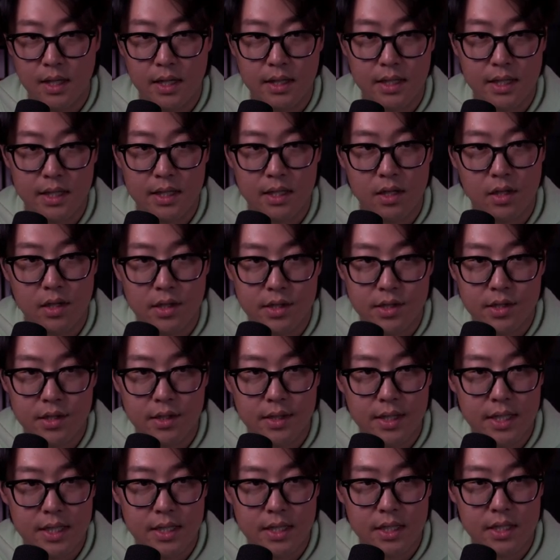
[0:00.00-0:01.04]
And then
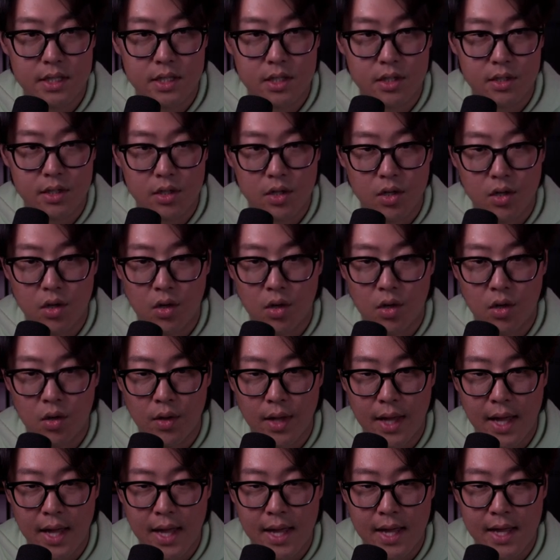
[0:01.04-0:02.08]
under it, it's going to call
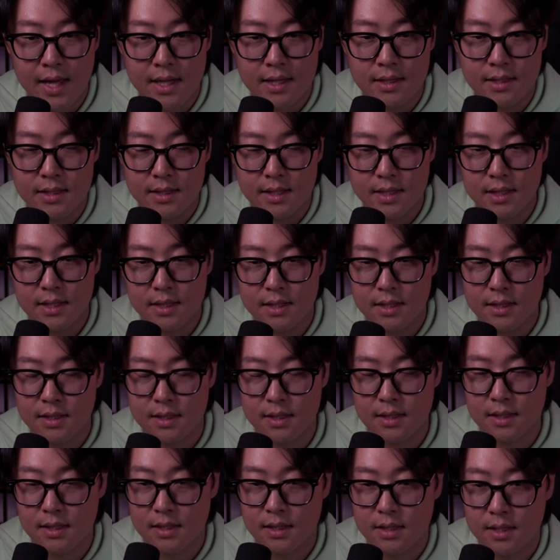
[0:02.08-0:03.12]
hand,
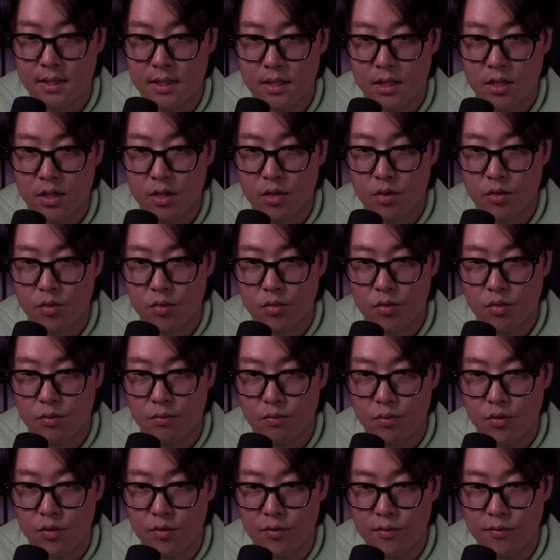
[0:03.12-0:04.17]

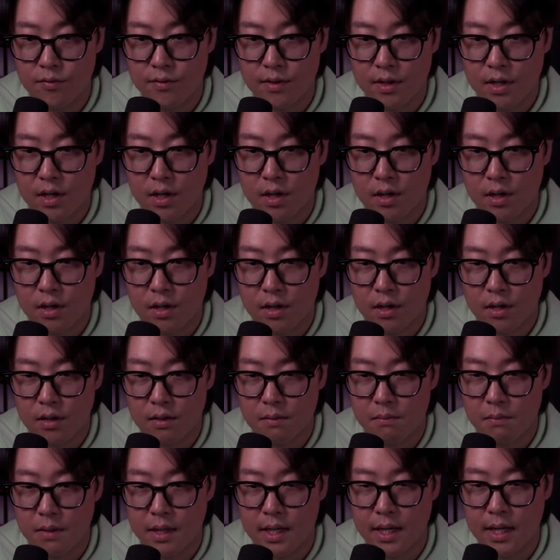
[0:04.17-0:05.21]
remove
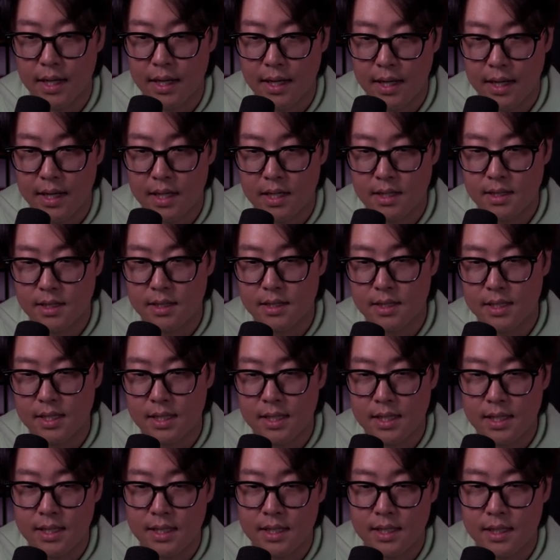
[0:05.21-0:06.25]
card by
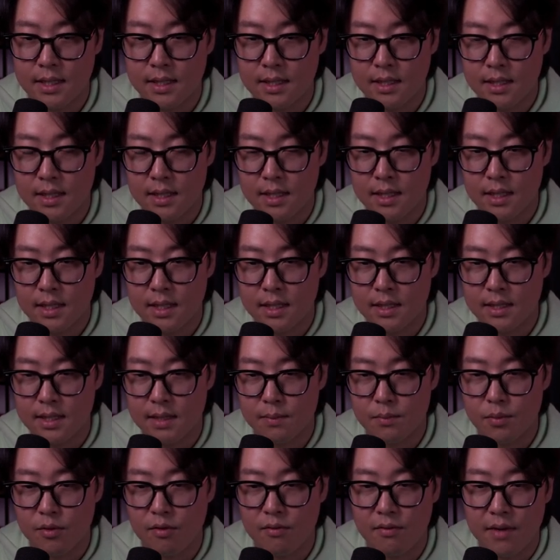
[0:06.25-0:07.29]
entity,
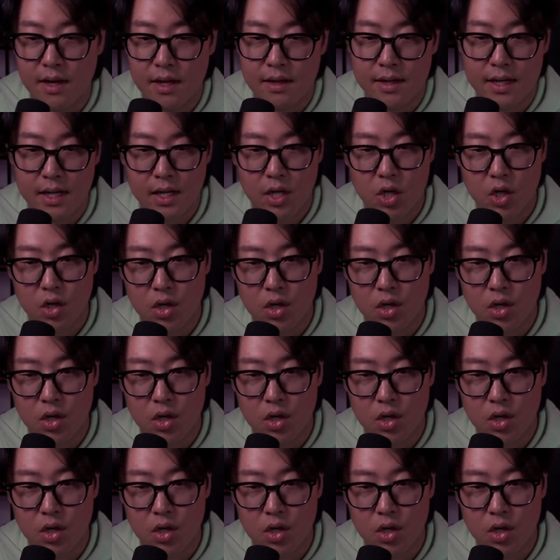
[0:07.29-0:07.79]
then provide that